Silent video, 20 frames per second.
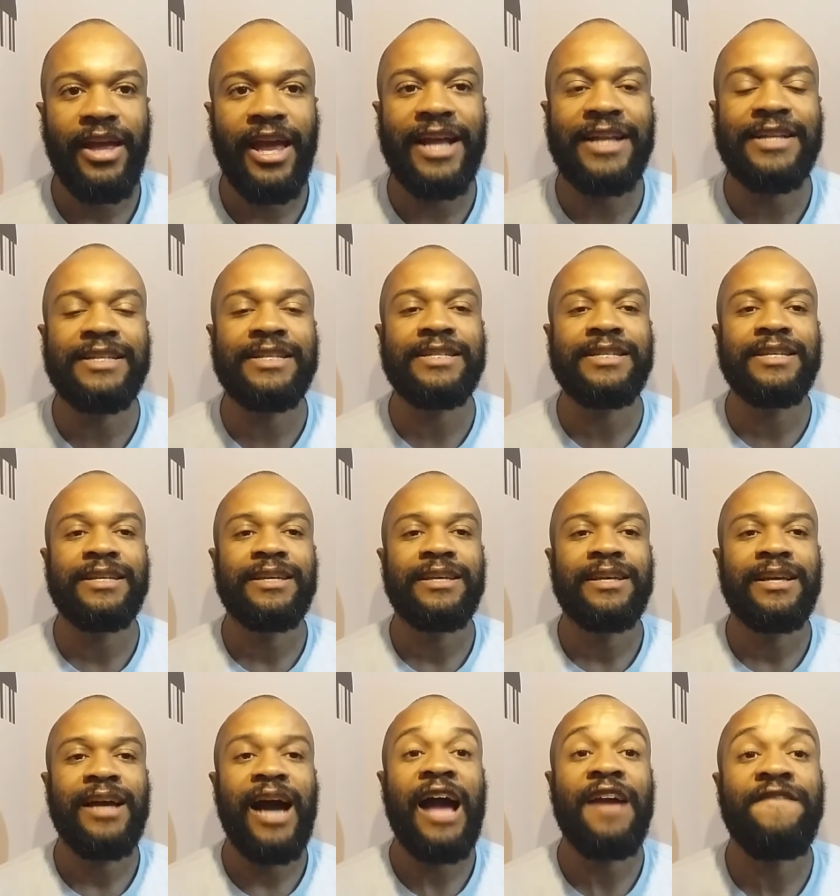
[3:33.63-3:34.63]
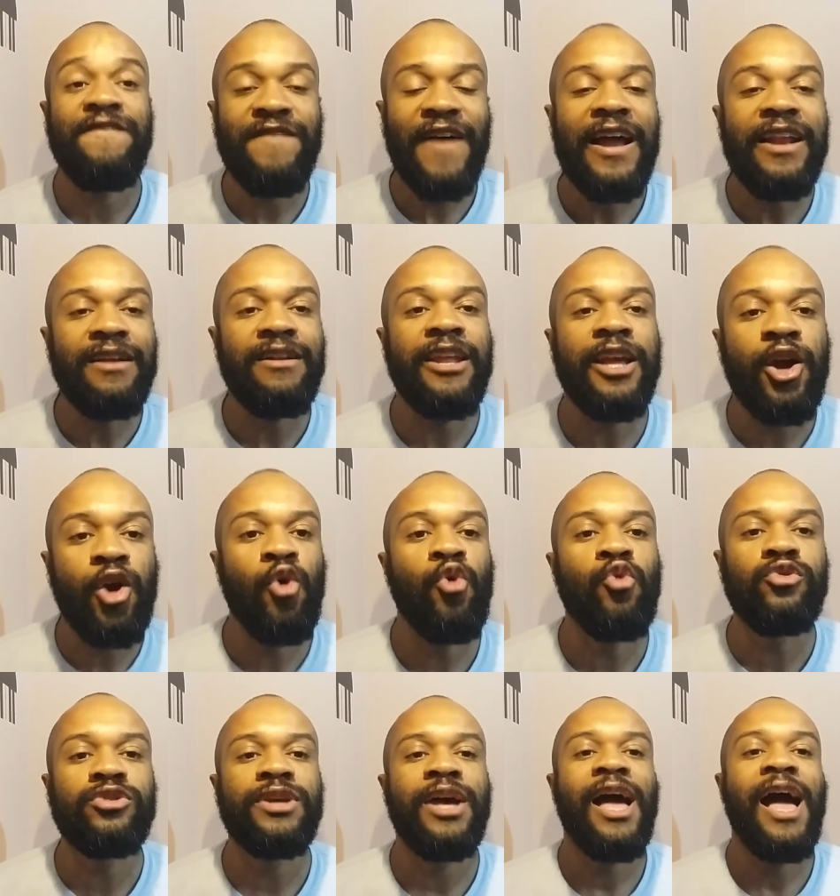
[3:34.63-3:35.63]
And I finally
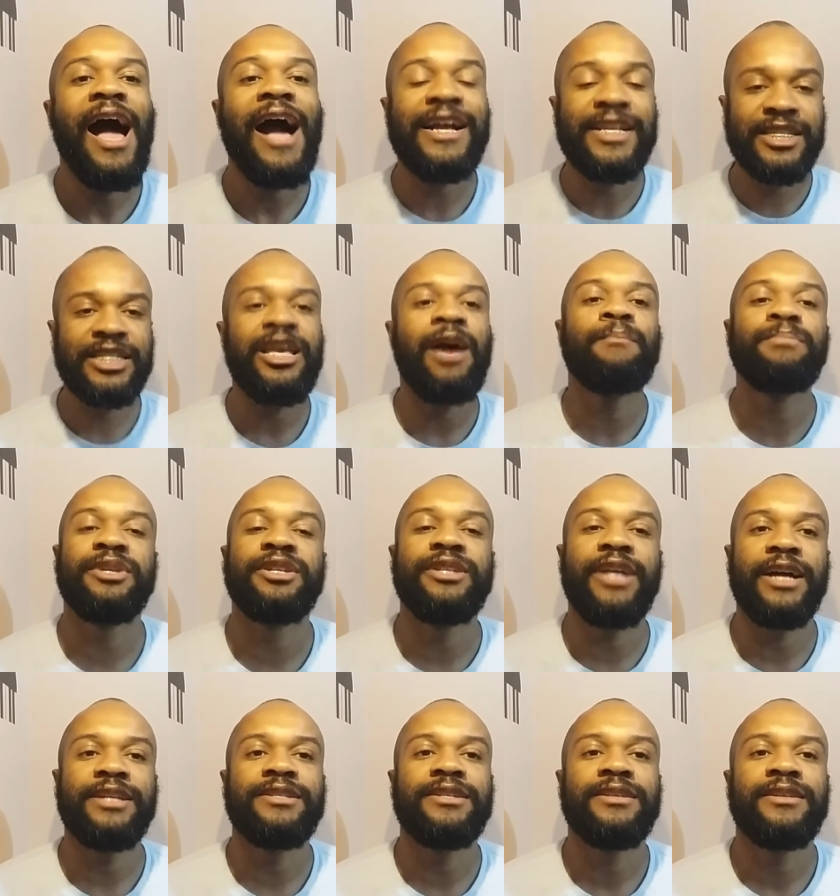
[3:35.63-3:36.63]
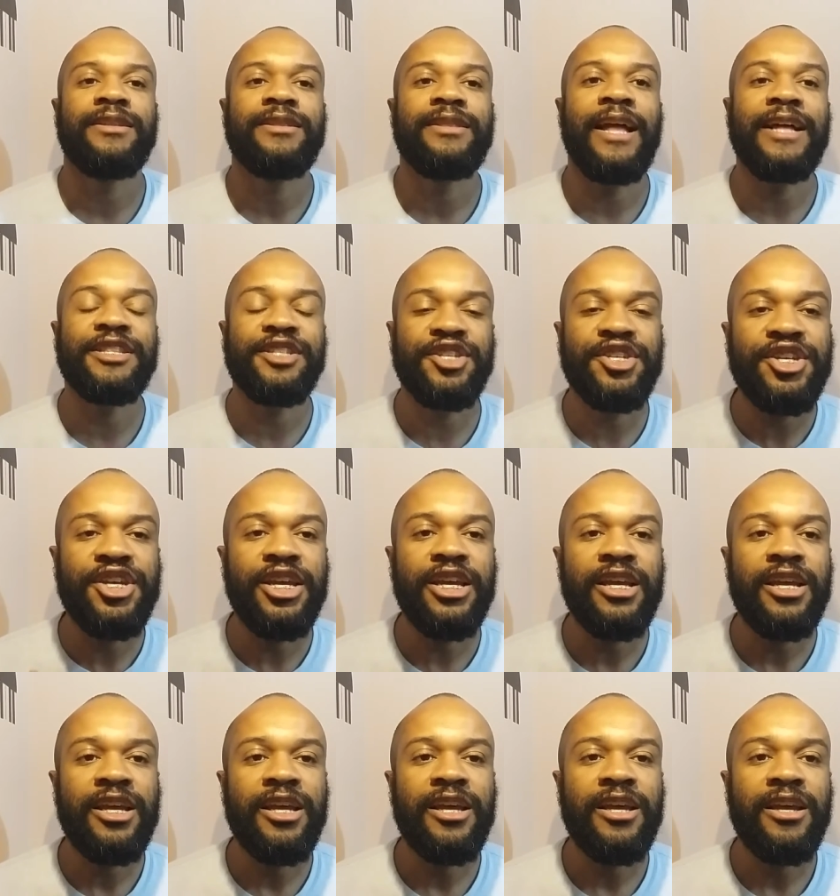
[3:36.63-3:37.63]
could accept that, that
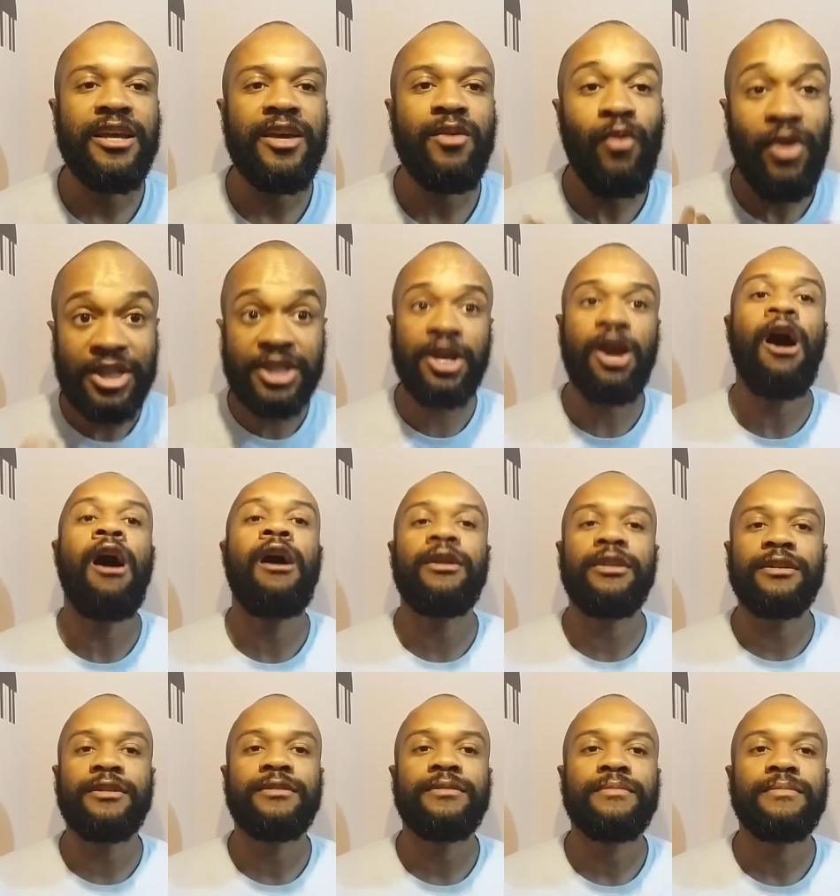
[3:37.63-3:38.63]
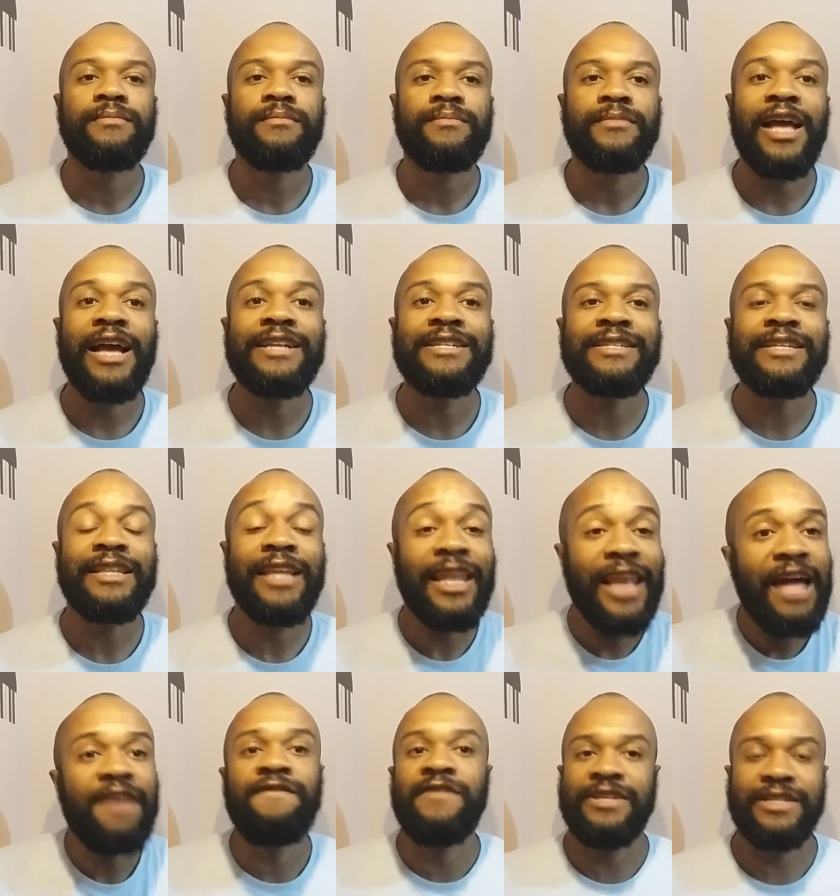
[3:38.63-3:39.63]
she was gone. And the
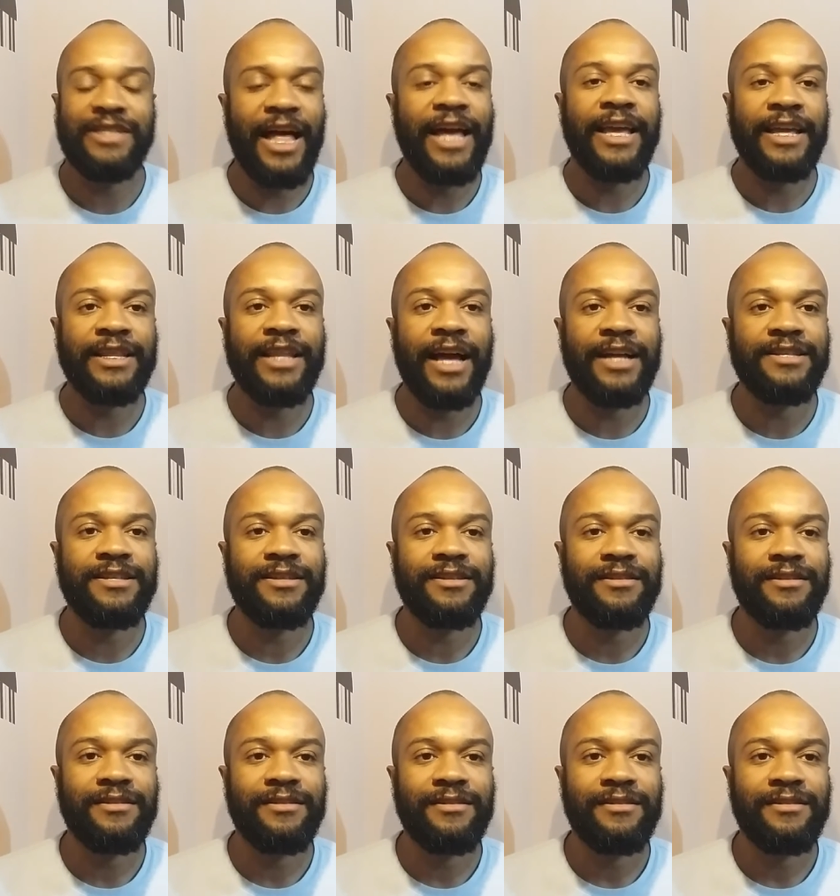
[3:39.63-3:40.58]
life is like that.